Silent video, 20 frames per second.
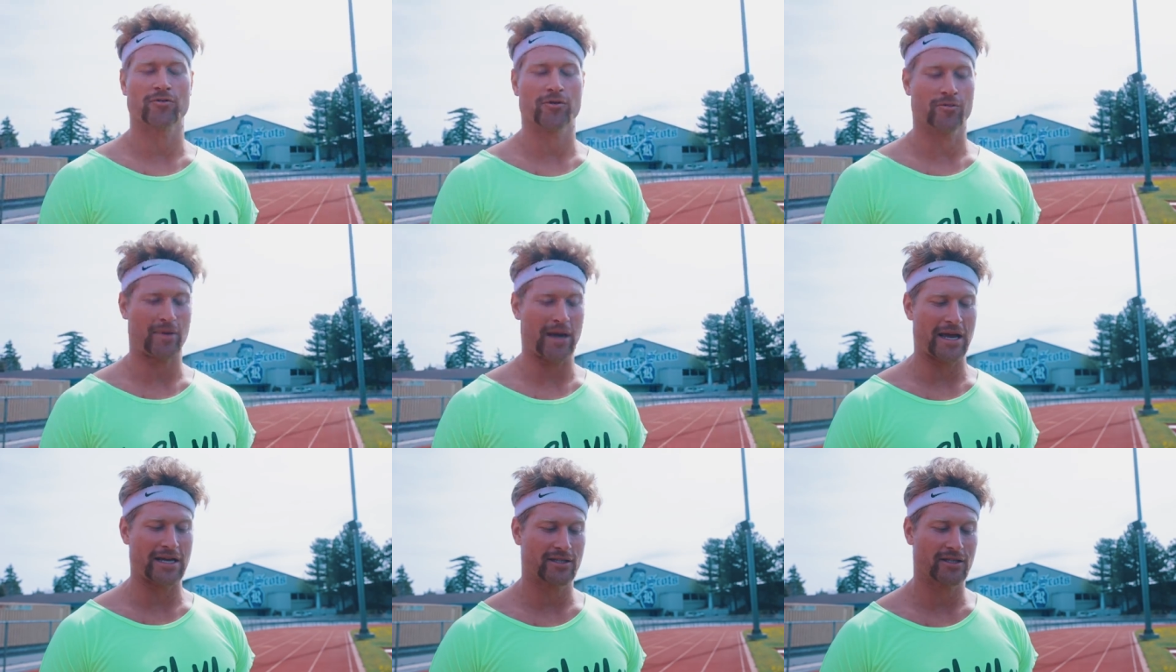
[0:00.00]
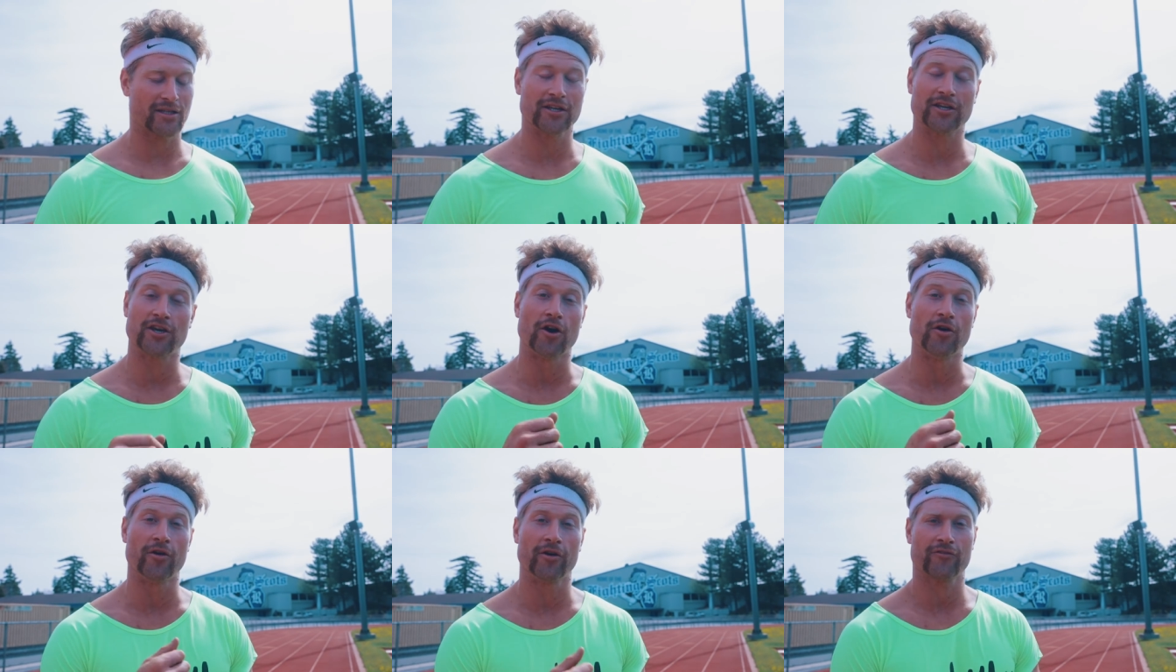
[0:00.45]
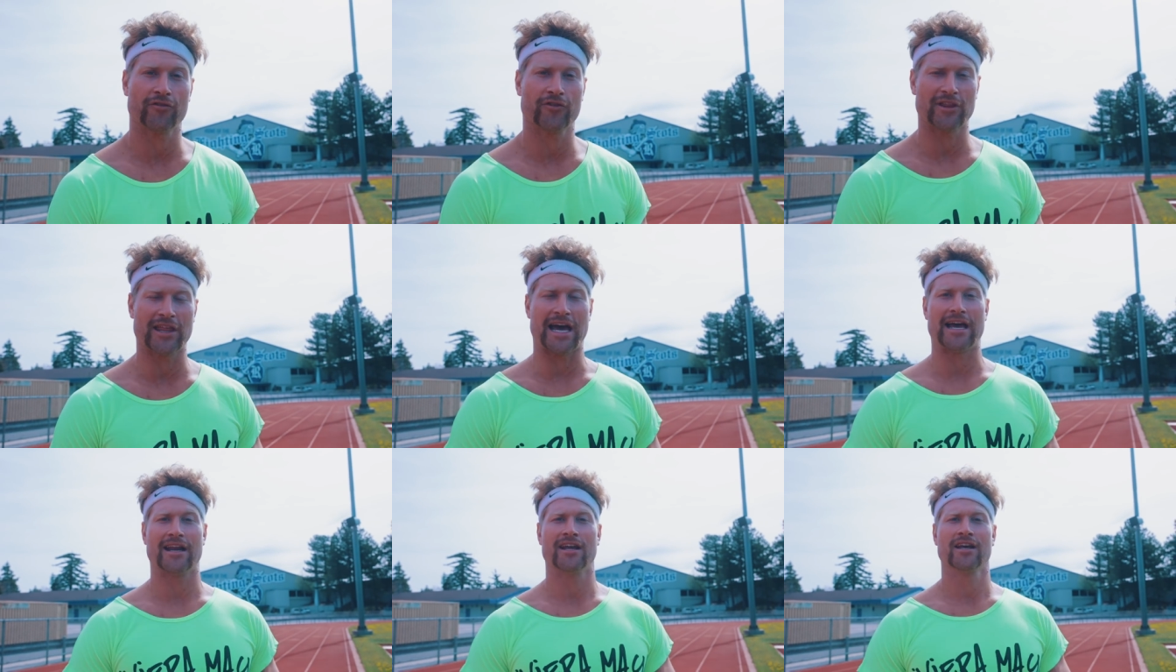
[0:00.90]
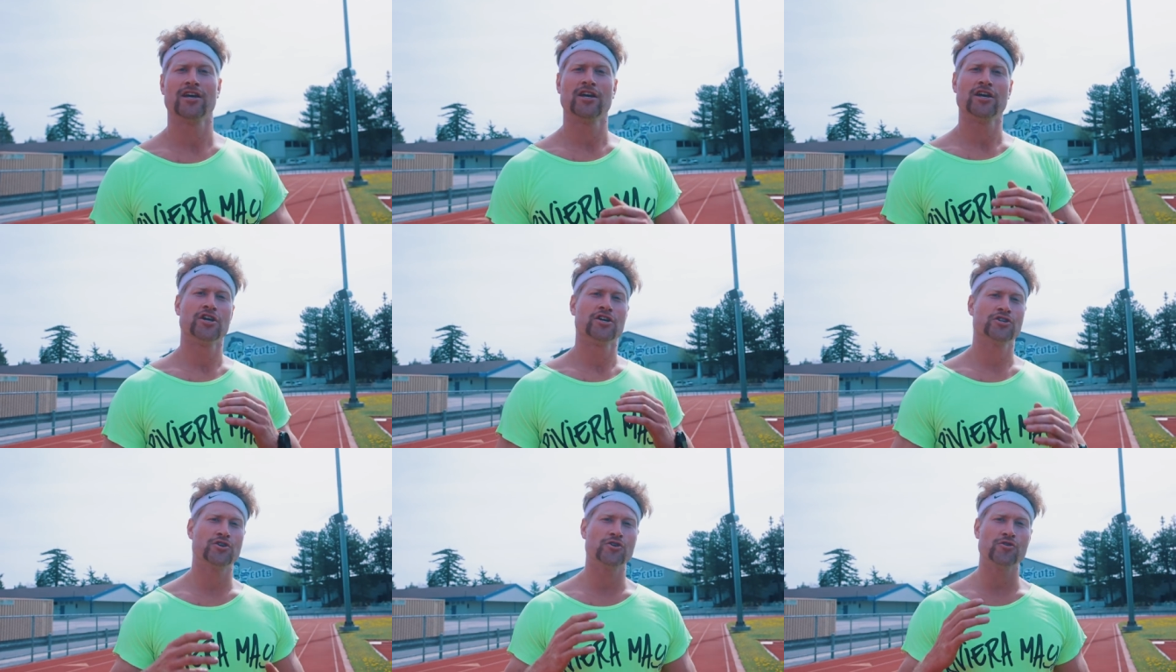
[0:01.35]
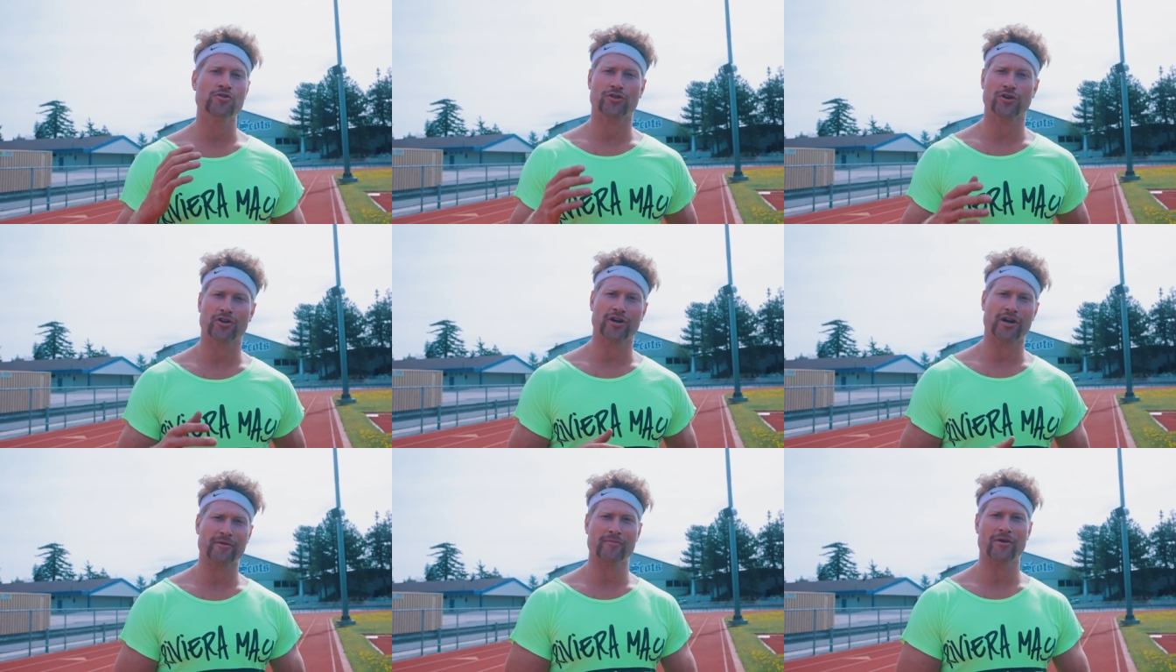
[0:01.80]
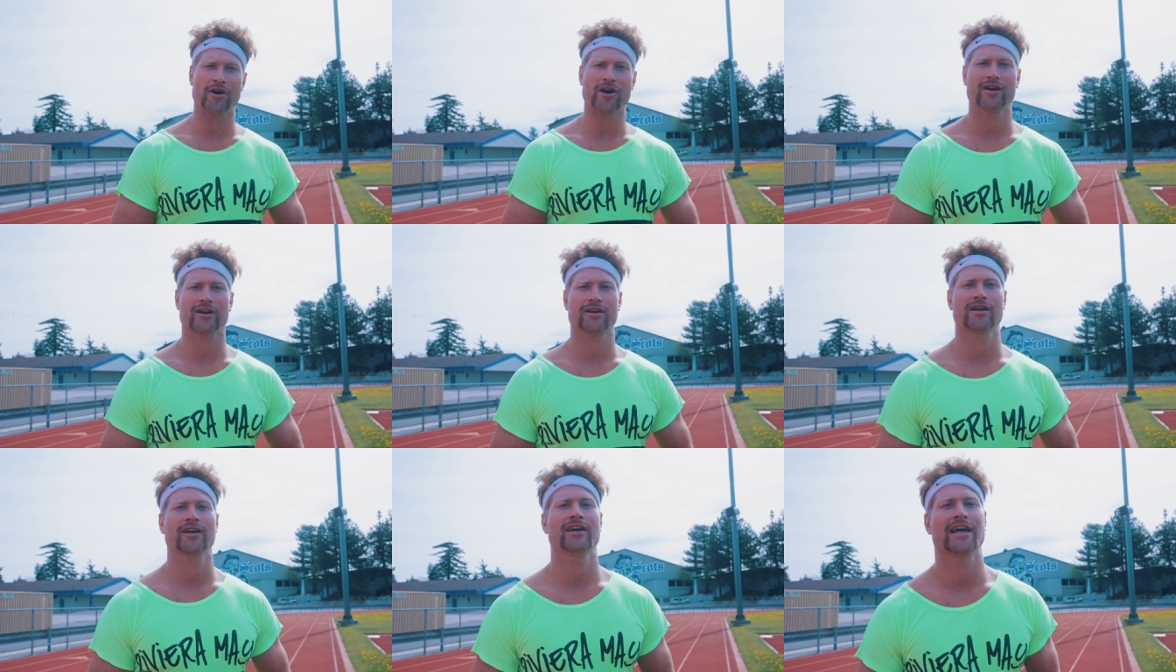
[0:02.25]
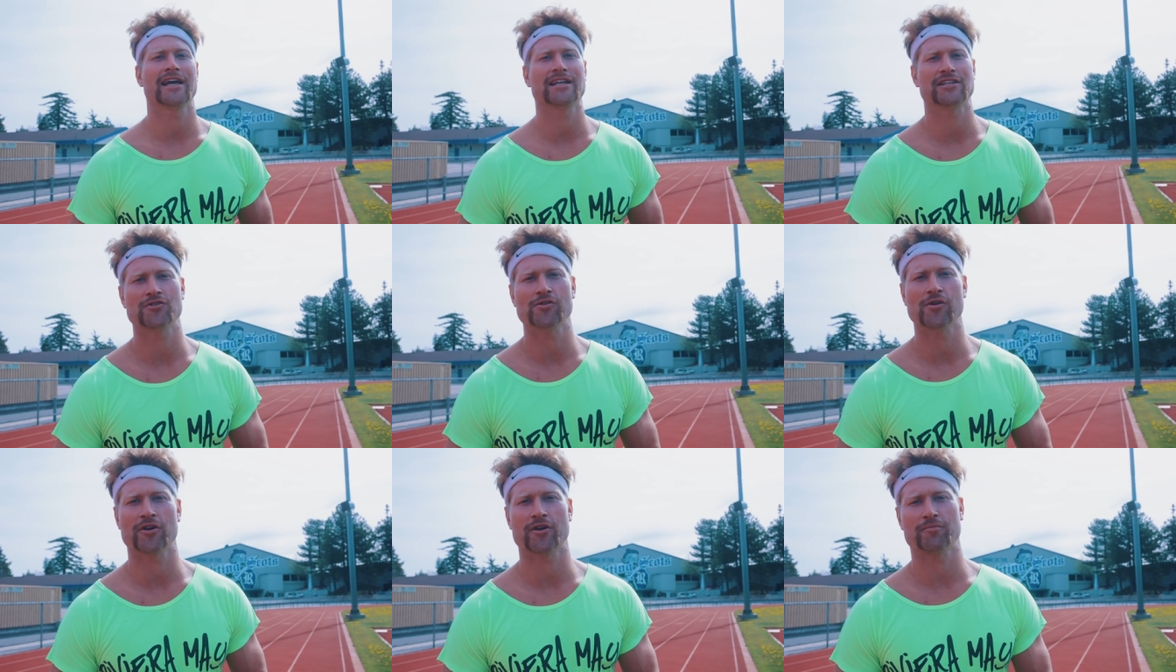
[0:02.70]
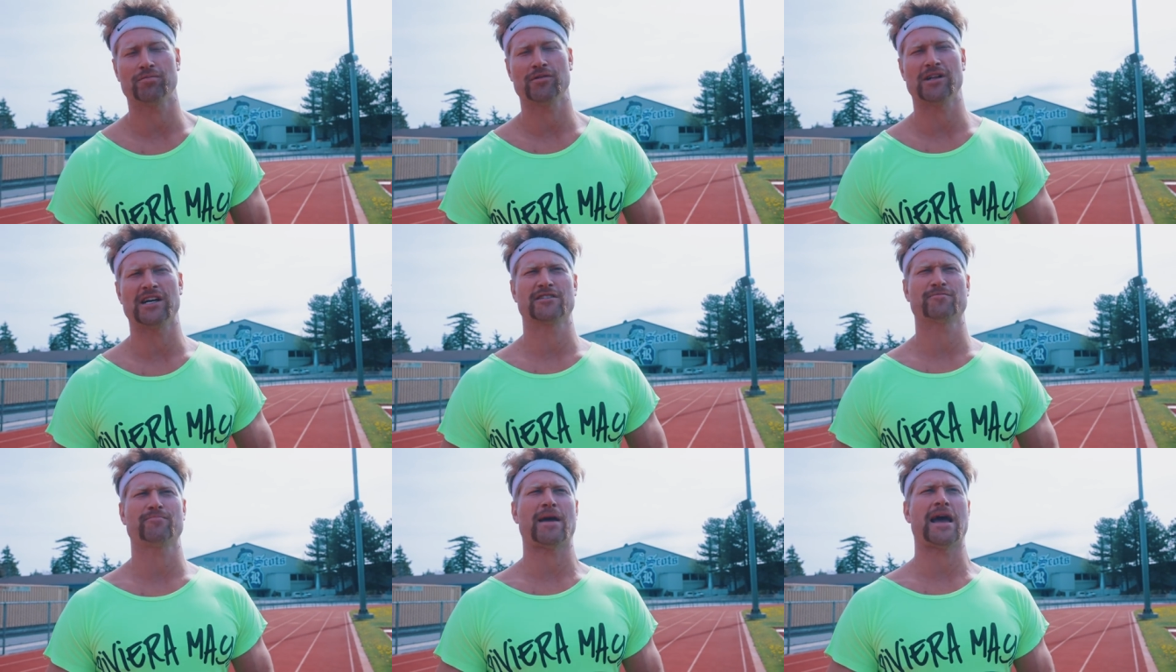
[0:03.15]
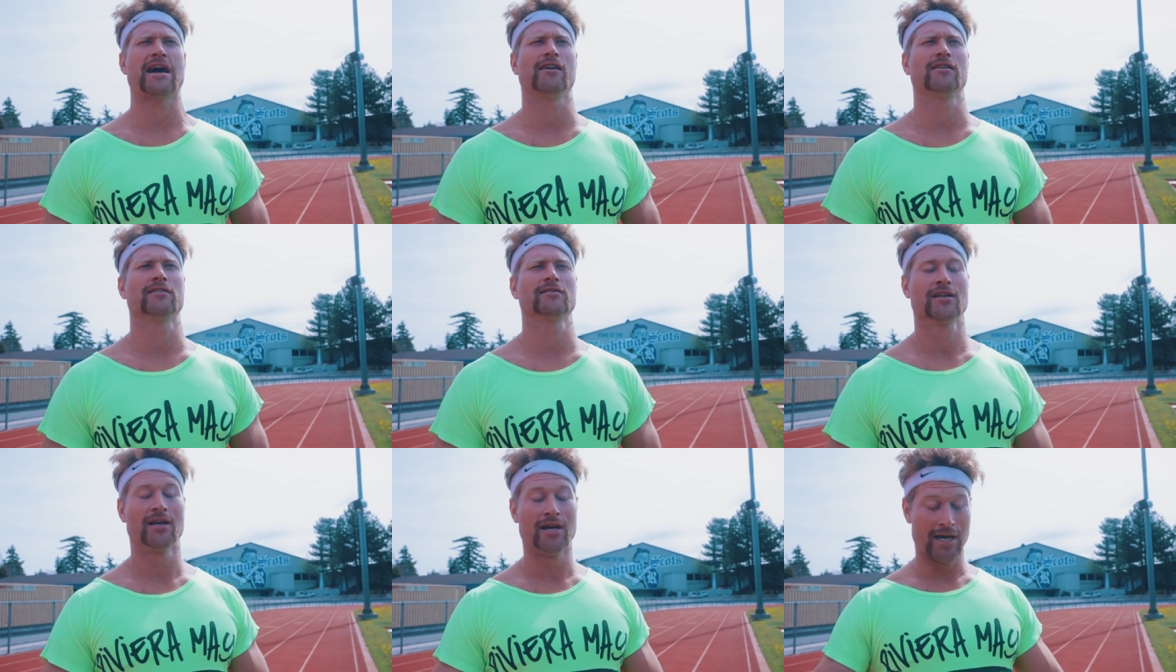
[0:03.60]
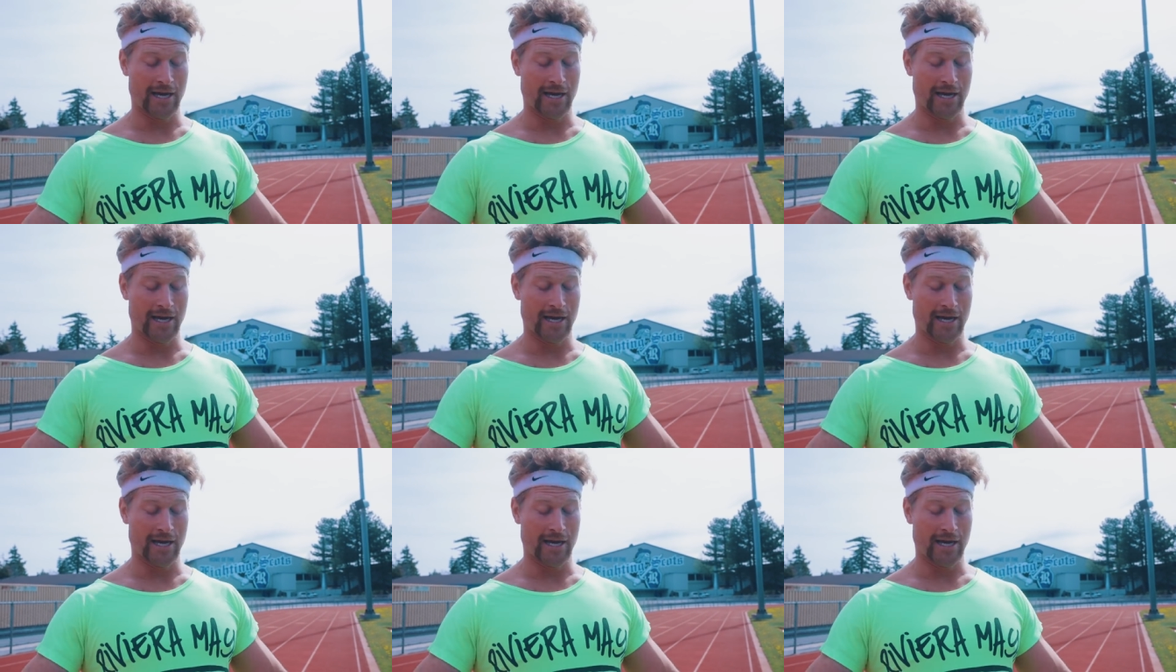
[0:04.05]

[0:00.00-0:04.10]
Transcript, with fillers: We're basically going for that two thirty mark at two hundred plus pounds.